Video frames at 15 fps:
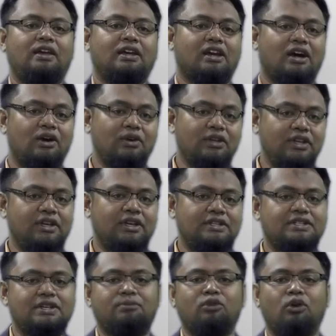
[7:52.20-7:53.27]
Kahoot
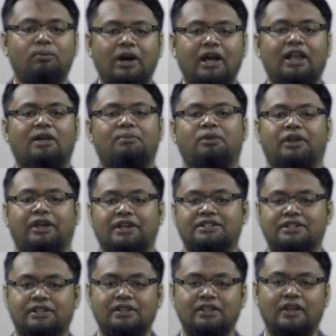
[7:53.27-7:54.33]
is a mobile
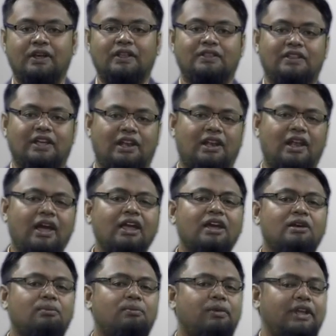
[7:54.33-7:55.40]
application that like
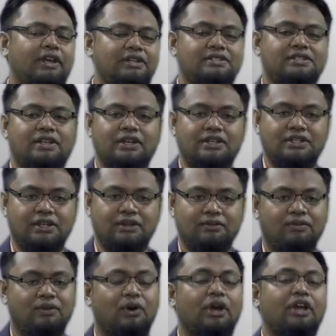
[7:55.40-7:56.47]
a PlayStation
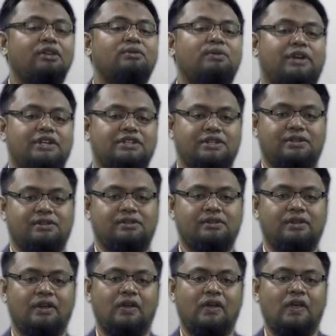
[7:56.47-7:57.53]
for education.
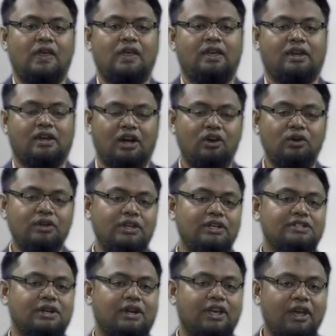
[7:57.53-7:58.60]
Kahoot
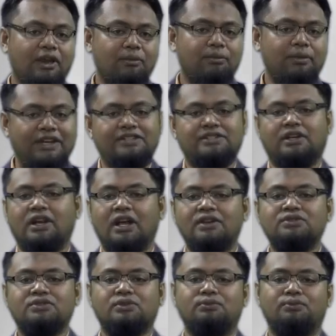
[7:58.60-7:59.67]
is a game-based
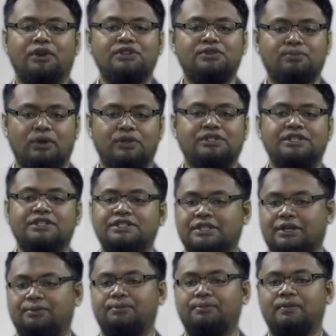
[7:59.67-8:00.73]
classroom response
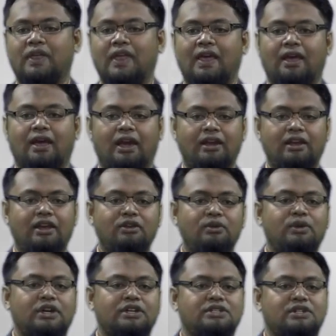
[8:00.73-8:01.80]
system, an
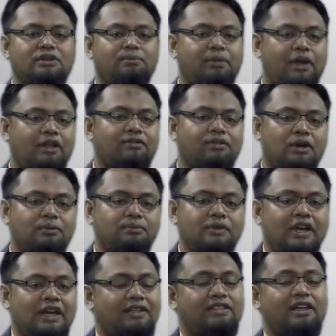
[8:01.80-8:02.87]
educational platform
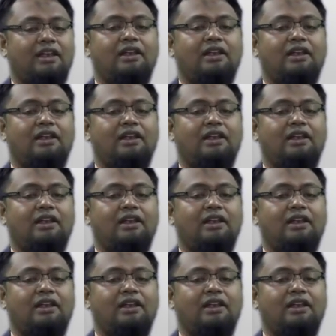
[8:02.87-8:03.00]
that